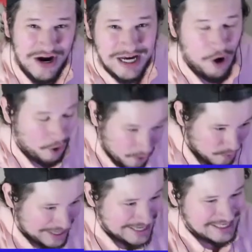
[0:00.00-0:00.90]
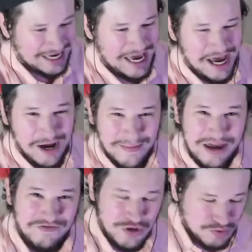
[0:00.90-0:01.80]
always.
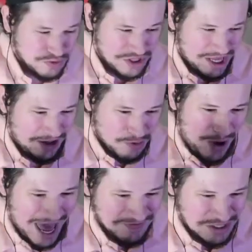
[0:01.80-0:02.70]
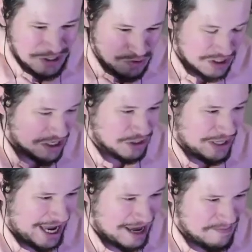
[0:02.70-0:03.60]
If you have to use the
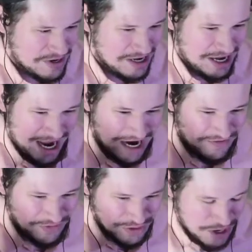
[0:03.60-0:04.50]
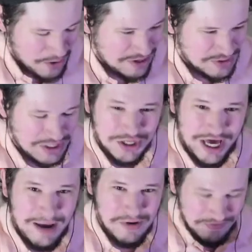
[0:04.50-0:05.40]
clamp. And if you don't use the clamp, if you